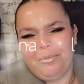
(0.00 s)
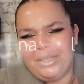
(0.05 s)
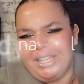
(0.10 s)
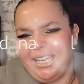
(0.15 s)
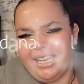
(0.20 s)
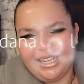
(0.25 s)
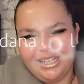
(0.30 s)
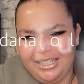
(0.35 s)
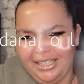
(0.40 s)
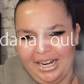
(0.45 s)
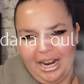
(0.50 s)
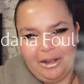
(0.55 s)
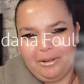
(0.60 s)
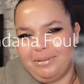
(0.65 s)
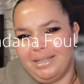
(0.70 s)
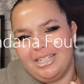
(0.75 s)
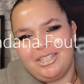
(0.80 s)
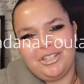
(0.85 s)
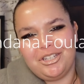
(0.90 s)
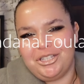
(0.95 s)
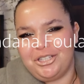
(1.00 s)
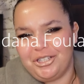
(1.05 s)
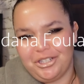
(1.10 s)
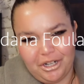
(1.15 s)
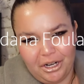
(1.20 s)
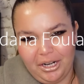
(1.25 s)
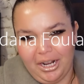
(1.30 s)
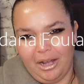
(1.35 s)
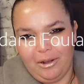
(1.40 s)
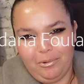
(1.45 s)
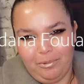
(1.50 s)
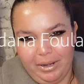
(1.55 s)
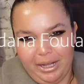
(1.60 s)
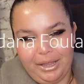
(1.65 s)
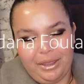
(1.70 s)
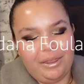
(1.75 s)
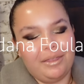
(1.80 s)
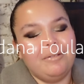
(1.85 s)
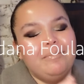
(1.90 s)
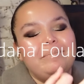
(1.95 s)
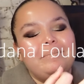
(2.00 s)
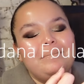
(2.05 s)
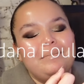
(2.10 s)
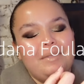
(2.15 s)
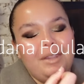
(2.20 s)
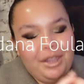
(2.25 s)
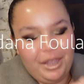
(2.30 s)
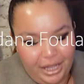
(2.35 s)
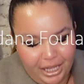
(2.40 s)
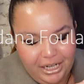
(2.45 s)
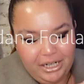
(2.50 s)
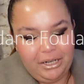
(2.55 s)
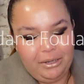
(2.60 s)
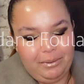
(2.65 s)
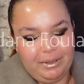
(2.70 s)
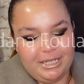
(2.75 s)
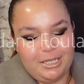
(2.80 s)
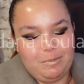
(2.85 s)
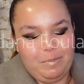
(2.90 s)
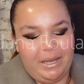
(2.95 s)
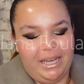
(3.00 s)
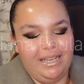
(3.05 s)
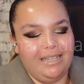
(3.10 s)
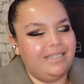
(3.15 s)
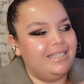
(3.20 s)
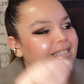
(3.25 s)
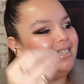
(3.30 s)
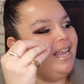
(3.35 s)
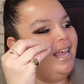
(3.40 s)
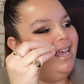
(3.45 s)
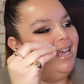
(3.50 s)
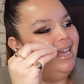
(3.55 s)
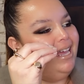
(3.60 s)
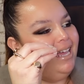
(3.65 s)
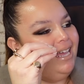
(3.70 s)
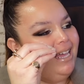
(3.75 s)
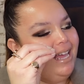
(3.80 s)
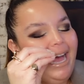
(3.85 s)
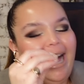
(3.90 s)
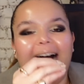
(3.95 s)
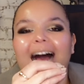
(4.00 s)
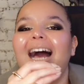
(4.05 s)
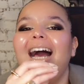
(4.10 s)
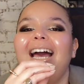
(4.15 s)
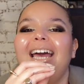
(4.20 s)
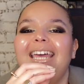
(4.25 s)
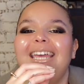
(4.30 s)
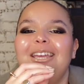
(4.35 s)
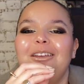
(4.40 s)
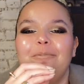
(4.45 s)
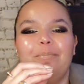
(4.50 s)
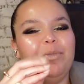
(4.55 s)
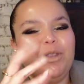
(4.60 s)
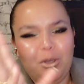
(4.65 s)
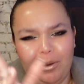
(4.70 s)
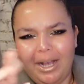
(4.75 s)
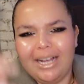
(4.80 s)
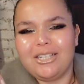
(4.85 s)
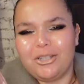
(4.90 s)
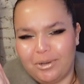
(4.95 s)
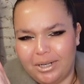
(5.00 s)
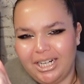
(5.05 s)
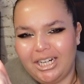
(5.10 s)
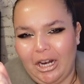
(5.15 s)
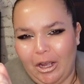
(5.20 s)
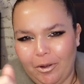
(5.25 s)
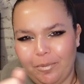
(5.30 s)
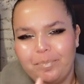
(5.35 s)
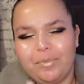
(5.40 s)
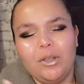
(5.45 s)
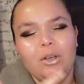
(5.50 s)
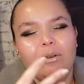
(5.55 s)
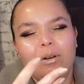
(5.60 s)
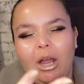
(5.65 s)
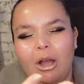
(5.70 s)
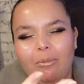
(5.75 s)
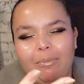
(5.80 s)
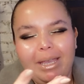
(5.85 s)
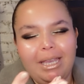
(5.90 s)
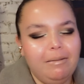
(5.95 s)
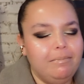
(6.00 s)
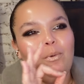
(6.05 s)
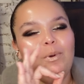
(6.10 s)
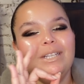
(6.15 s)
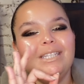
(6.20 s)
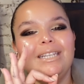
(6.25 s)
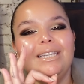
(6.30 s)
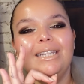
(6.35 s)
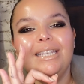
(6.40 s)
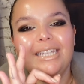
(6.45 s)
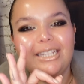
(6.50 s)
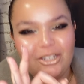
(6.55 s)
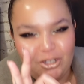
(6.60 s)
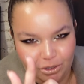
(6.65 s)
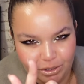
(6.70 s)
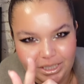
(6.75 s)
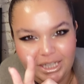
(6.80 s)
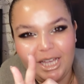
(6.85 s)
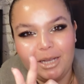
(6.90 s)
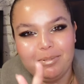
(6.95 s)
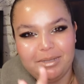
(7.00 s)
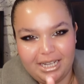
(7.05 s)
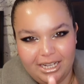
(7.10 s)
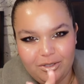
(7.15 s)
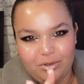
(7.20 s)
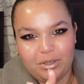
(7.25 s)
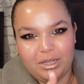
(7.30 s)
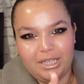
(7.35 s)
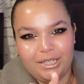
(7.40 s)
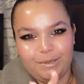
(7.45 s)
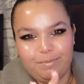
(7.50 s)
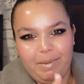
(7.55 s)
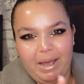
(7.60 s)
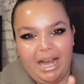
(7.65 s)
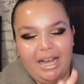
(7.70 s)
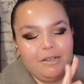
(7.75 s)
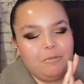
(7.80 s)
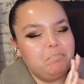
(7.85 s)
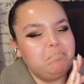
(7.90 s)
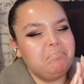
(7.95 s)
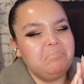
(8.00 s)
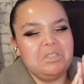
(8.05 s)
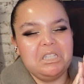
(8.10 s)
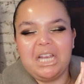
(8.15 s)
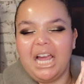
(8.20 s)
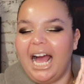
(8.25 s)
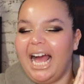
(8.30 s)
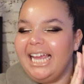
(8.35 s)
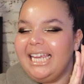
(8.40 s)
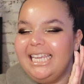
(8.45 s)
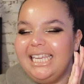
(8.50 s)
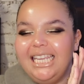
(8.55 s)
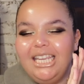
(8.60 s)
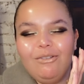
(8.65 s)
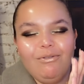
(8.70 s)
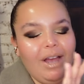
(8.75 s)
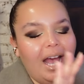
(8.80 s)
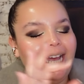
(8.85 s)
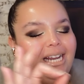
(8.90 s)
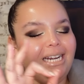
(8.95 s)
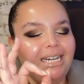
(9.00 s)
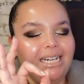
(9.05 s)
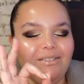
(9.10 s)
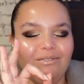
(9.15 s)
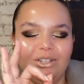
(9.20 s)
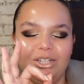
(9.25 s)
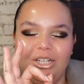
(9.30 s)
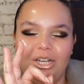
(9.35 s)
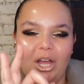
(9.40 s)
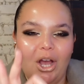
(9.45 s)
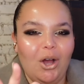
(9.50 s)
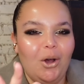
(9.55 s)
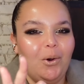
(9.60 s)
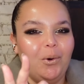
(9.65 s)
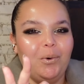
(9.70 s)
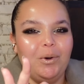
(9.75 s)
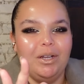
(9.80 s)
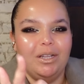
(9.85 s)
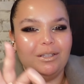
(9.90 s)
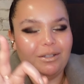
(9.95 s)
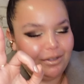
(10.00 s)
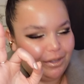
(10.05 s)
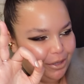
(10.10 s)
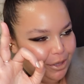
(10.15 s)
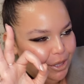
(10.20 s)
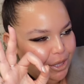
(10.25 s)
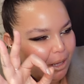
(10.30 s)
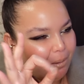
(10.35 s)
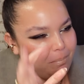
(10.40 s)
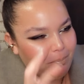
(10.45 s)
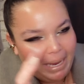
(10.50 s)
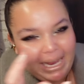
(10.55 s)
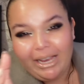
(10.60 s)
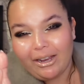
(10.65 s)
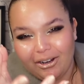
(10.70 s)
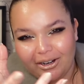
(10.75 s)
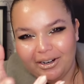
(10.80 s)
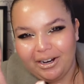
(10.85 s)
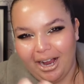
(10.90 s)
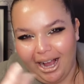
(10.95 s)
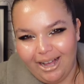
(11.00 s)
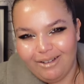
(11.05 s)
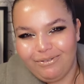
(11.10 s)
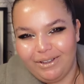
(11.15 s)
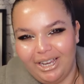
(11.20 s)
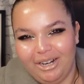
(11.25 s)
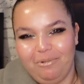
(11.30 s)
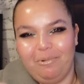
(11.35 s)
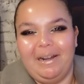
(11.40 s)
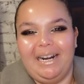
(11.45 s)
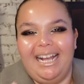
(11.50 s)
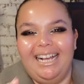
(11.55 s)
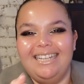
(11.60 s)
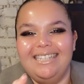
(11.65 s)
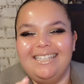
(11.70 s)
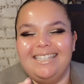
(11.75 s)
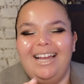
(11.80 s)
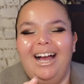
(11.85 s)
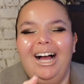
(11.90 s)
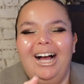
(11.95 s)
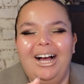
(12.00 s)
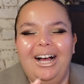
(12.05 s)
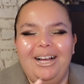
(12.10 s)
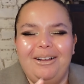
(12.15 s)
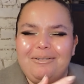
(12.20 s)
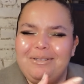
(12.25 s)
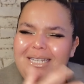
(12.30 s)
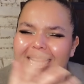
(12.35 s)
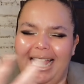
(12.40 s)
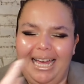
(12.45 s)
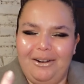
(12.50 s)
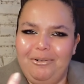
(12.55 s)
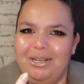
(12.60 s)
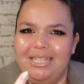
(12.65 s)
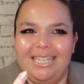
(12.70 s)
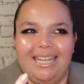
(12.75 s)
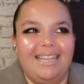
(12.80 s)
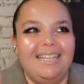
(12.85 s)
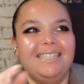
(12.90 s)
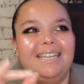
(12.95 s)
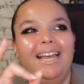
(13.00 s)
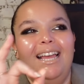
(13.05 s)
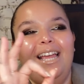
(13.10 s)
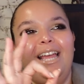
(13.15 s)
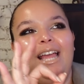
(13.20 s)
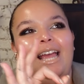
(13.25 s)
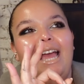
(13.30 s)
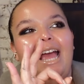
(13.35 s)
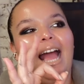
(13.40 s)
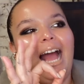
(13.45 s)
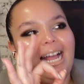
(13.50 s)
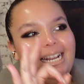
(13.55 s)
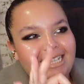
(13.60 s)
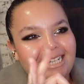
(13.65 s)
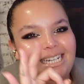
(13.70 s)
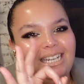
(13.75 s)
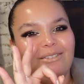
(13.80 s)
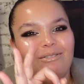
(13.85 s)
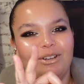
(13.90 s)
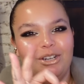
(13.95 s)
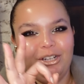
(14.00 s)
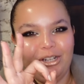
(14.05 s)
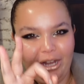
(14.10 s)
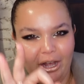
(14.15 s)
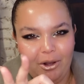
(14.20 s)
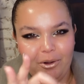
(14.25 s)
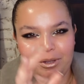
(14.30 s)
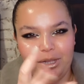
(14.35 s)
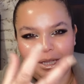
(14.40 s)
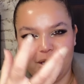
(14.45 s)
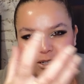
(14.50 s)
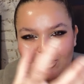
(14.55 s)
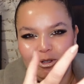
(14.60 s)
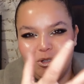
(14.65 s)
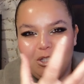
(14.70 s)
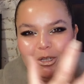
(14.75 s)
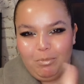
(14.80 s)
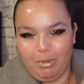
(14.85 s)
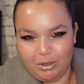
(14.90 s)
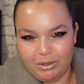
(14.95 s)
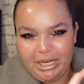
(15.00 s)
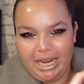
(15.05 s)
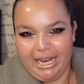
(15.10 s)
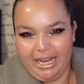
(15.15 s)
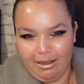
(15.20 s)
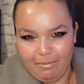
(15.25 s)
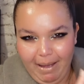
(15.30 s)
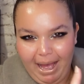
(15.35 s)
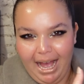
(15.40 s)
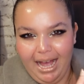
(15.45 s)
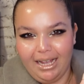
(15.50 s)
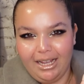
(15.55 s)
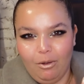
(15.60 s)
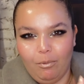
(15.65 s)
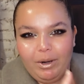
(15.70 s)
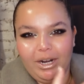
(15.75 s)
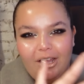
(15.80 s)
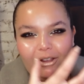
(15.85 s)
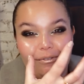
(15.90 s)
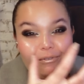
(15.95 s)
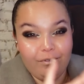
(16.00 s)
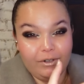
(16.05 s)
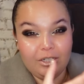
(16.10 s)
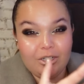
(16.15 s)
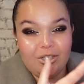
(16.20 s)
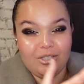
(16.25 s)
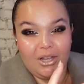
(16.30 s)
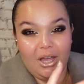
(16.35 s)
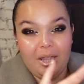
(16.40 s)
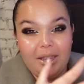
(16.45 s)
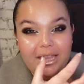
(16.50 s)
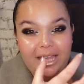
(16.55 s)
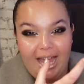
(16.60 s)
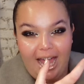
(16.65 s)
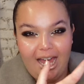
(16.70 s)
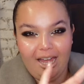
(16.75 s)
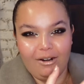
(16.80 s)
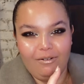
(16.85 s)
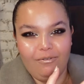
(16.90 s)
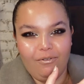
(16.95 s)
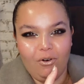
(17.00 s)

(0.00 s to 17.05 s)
you know, let's just start out with the newest piece. I, you guys already know, who know me, was literally obsessed with this bag. I, even, I didn't even know the maker of it when I saw, I was like, how do I say this? I didn't even know that this was a Bottega bag when I first saw the ad